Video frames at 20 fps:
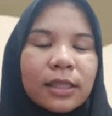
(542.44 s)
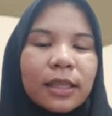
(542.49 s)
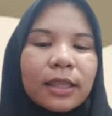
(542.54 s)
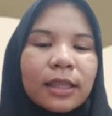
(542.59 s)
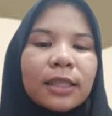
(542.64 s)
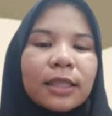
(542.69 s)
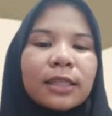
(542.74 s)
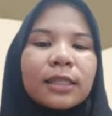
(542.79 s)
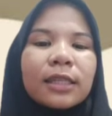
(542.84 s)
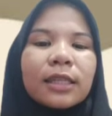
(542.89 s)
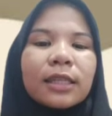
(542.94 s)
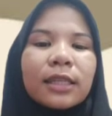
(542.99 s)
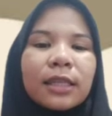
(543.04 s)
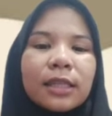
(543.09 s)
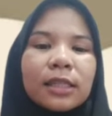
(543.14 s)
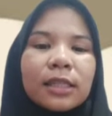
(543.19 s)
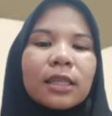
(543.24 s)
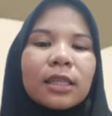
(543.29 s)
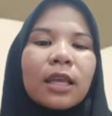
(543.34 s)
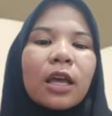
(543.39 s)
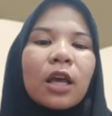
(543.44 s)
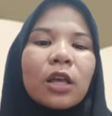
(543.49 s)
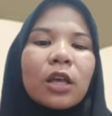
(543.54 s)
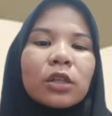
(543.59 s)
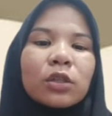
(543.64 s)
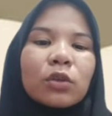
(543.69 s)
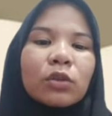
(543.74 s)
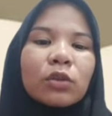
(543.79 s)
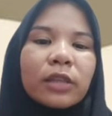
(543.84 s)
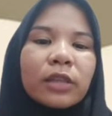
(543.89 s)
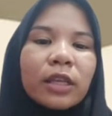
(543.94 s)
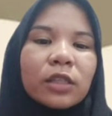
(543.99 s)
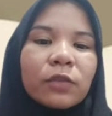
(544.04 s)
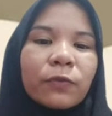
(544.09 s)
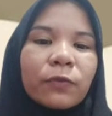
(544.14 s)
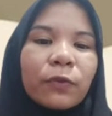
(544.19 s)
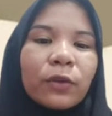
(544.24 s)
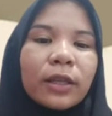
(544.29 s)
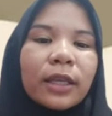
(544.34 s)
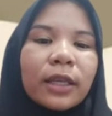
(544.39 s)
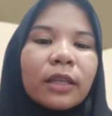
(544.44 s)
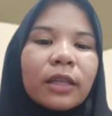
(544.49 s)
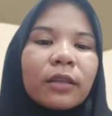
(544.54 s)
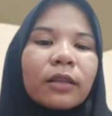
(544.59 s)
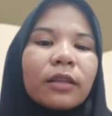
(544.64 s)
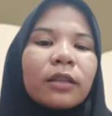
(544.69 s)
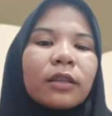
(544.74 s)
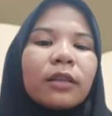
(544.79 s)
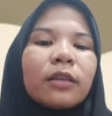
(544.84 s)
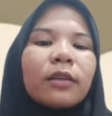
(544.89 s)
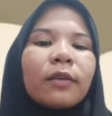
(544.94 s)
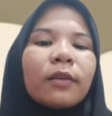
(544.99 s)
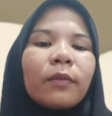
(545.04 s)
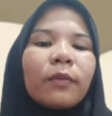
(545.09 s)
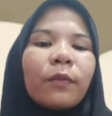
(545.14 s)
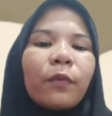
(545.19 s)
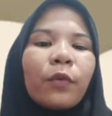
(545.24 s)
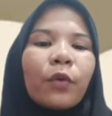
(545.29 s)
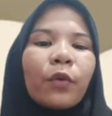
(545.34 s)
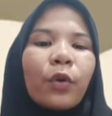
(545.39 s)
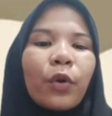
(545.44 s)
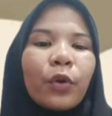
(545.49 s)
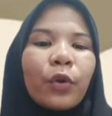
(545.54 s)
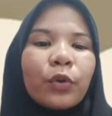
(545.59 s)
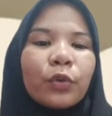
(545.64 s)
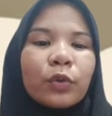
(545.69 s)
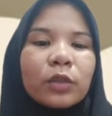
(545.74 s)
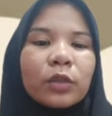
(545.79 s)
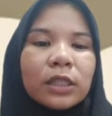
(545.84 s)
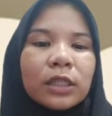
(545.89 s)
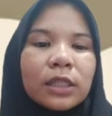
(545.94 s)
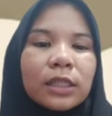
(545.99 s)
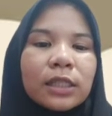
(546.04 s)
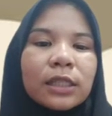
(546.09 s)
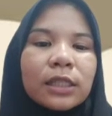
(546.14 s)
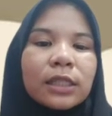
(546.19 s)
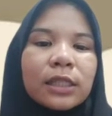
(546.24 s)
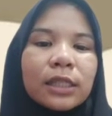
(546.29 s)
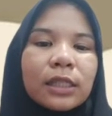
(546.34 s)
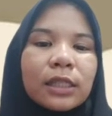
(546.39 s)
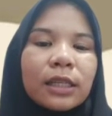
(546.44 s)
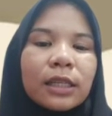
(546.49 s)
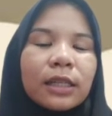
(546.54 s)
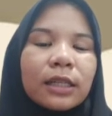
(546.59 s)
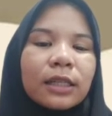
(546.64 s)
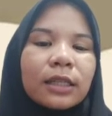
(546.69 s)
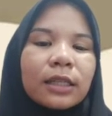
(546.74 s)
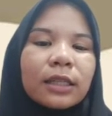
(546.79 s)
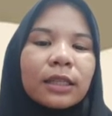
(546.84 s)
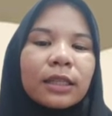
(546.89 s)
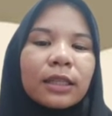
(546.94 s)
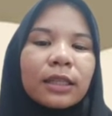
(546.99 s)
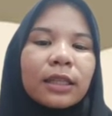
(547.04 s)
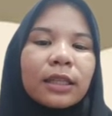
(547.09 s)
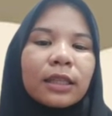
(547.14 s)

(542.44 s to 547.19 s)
the teaching is successful in production and